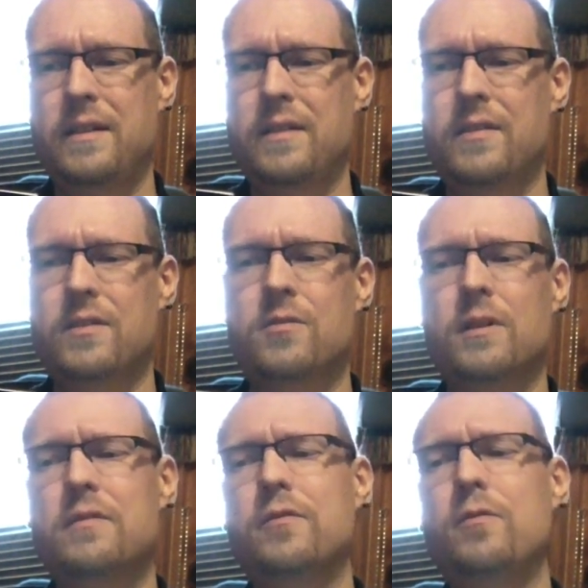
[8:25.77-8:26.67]
The
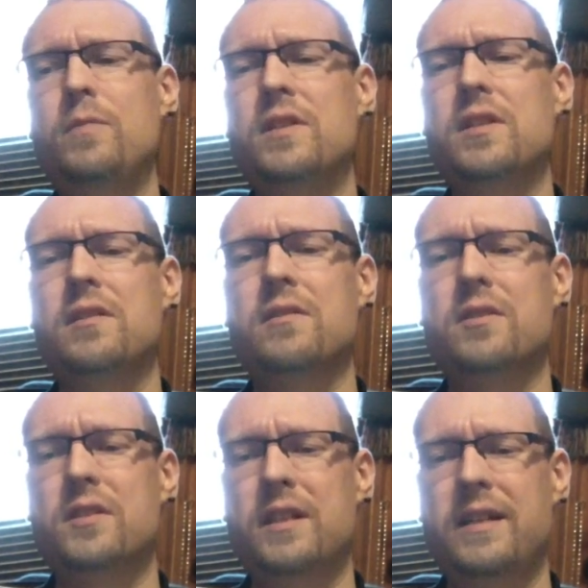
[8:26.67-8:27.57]
dreadful
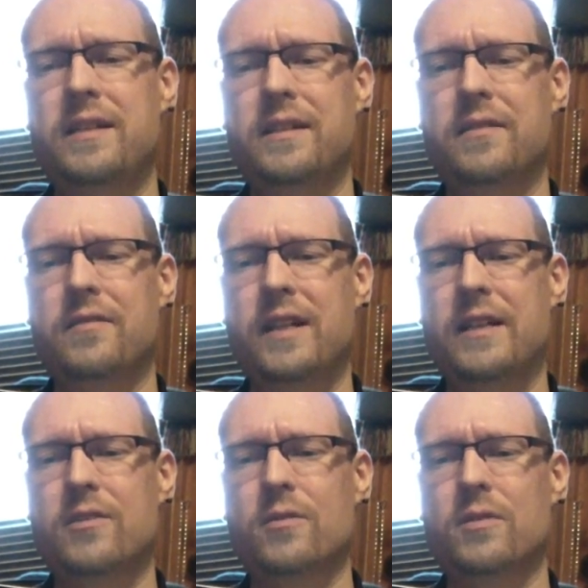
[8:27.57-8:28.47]
misunderstanding of
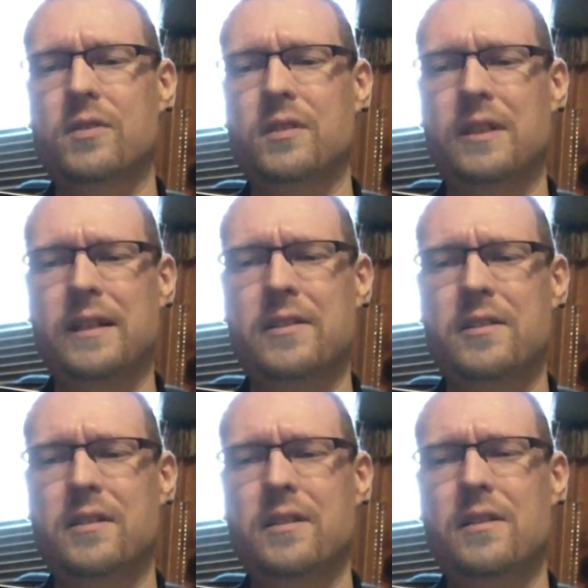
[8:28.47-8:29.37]
natural
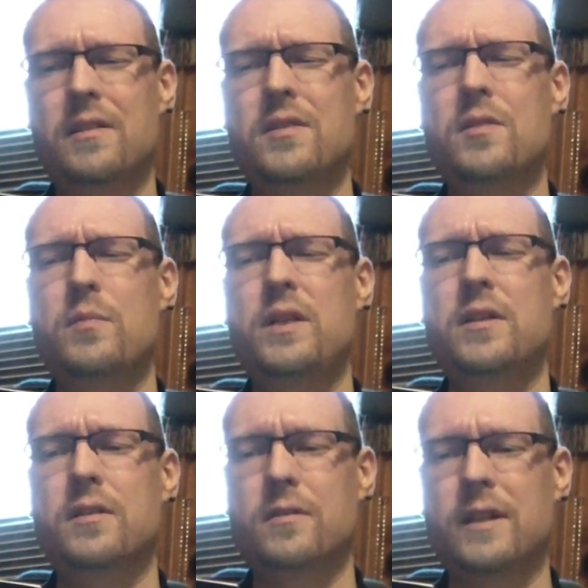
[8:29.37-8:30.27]
selection can also be
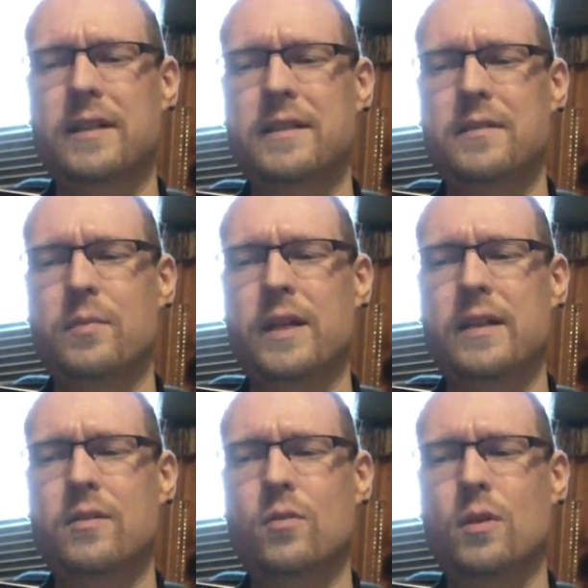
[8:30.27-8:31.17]
corrected by
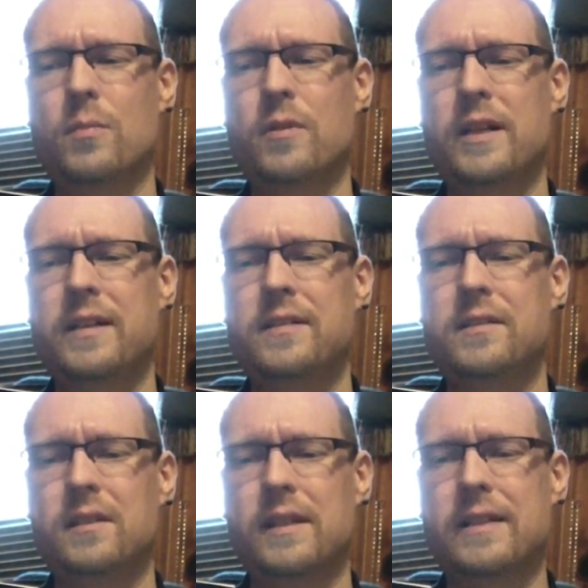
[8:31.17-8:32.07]
incorporating
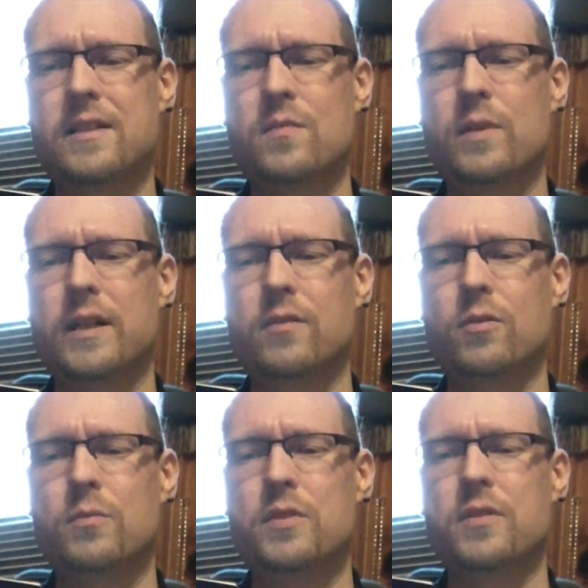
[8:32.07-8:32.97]
selection by
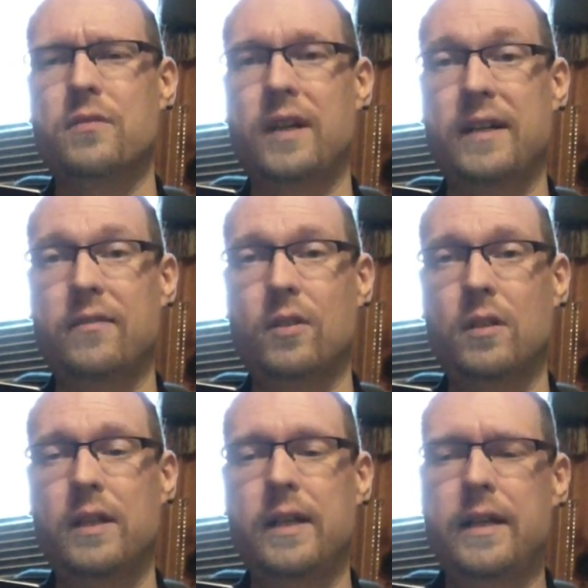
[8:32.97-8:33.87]
group
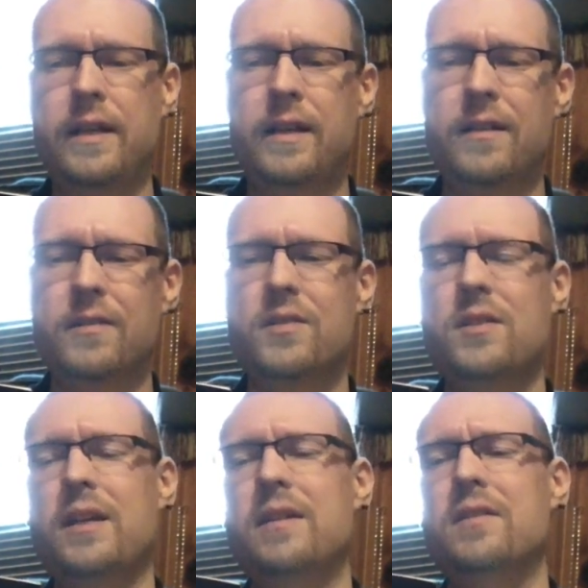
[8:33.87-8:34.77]
survival, and our
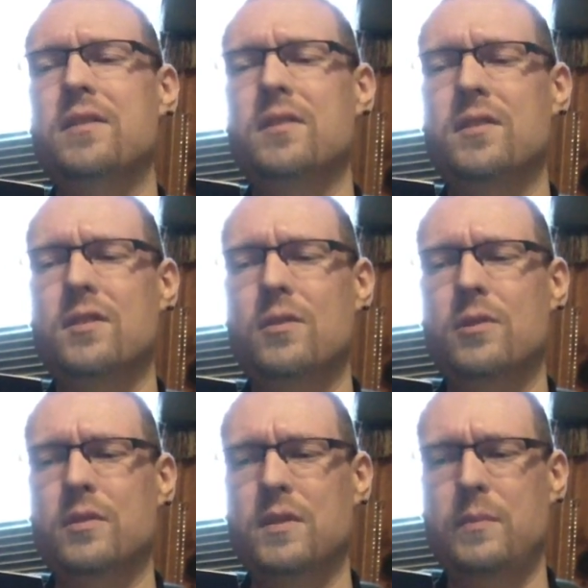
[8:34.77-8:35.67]
status as a
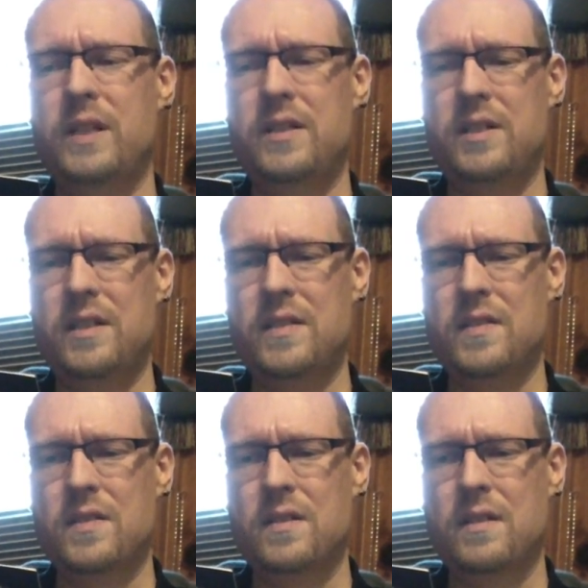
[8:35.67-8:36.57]
social species.